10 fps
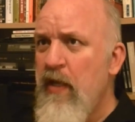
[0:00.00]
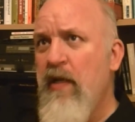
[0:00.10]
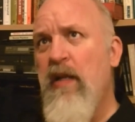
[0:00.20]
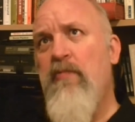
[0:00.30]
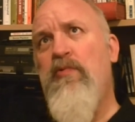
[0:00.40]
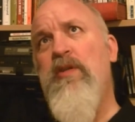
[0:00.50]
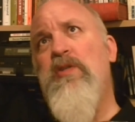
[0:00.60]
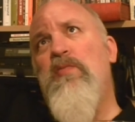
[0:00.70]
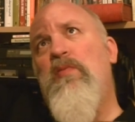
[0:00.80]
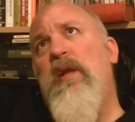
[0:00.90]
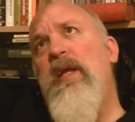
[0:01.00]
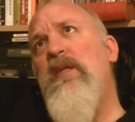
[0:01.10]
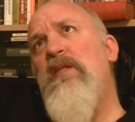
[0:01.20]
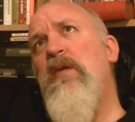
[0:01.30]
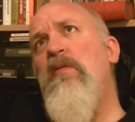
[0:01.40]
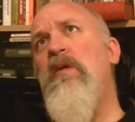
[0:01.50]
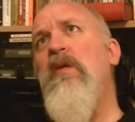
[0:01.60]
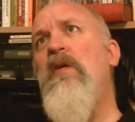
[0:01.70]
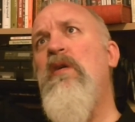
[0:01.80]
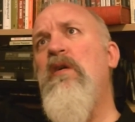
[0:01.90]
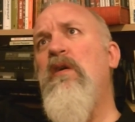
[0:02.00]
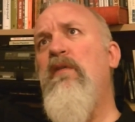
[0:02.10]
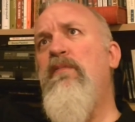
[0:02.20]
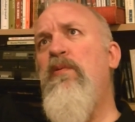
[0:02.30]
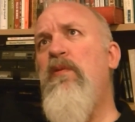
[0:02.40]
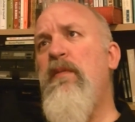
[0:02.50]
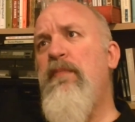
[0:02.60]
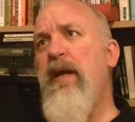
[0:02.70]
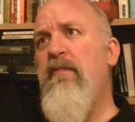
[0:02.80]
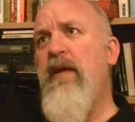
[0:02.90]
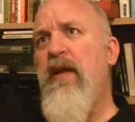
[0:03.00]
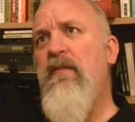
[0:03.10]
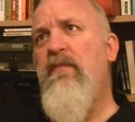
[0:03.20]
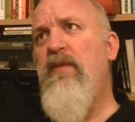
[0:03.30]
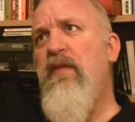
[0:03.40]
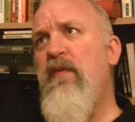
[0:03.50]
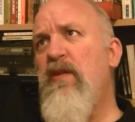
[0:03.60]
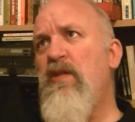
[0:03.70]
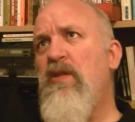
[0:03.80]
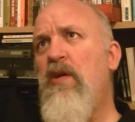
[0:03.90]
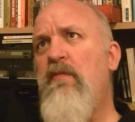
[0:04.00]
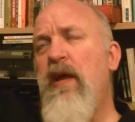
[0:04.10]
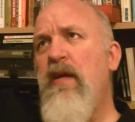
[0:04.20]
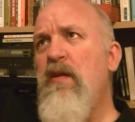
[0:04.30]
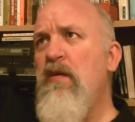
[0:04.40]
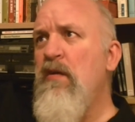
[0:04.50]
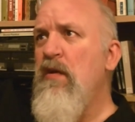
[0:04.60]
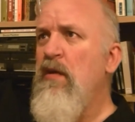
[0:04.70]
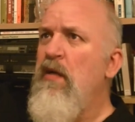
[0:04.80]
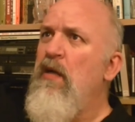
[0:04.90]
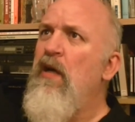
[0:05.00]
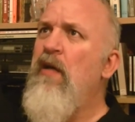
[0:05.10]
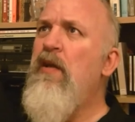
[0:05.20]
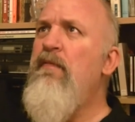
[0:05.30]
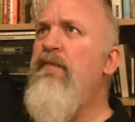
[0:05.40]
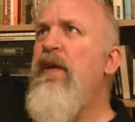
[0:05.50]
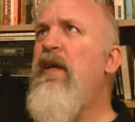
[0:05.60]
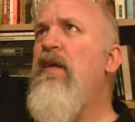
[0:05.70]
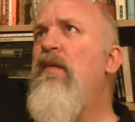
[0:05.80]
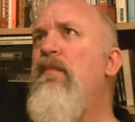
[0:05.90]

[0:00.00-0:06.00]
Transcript: it crystal clear, so I've poured it back round. I'll give it a stir around. I don't think,